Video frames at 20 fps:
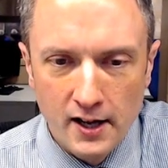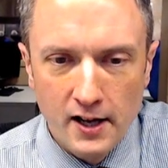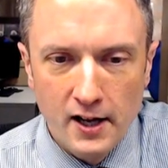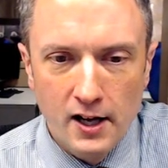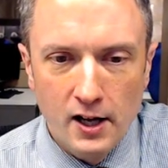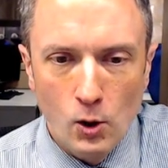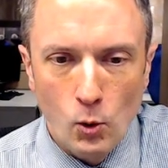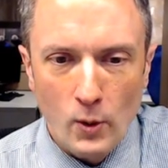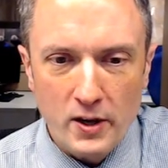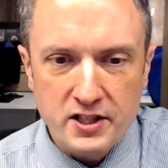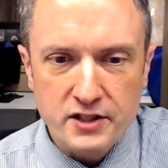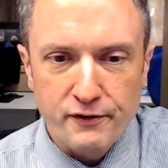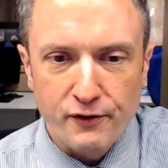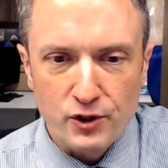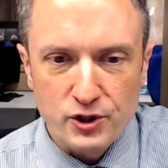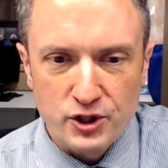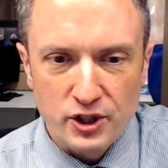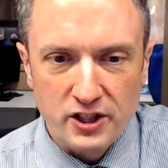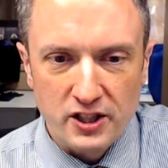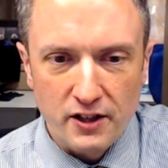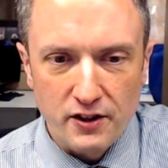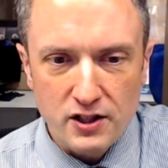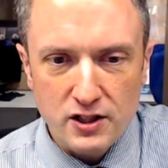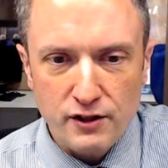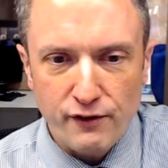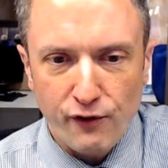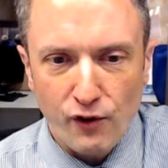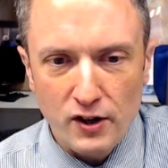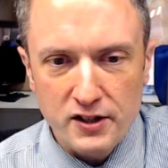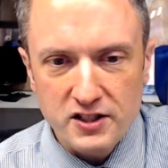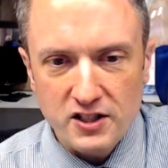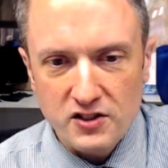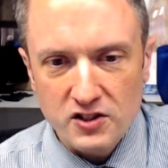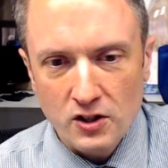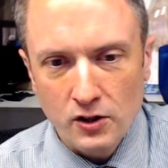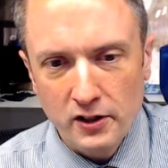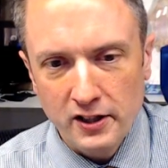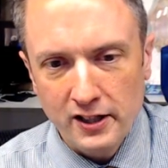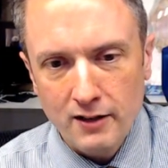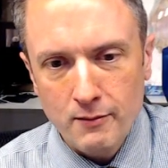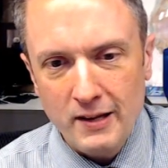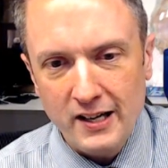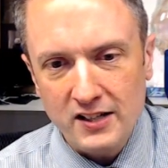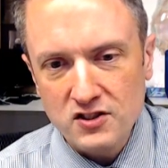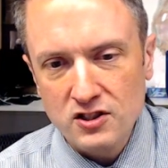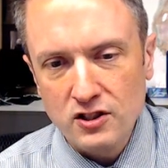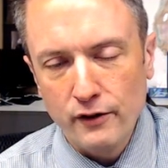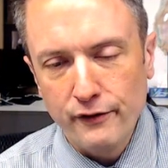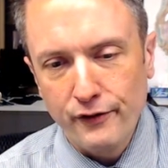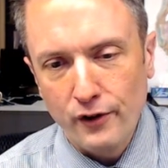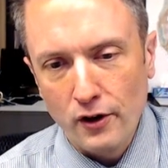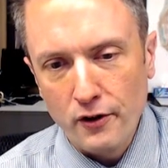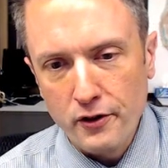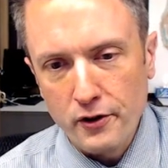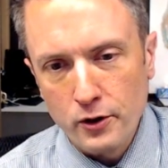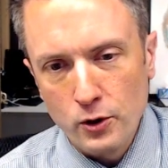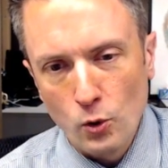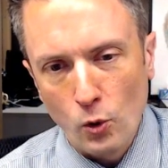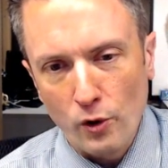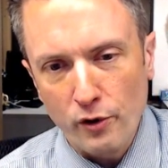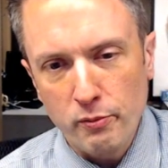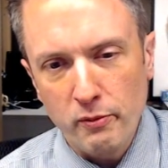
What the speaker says: West Virginia. This front is only going to make it so far to the north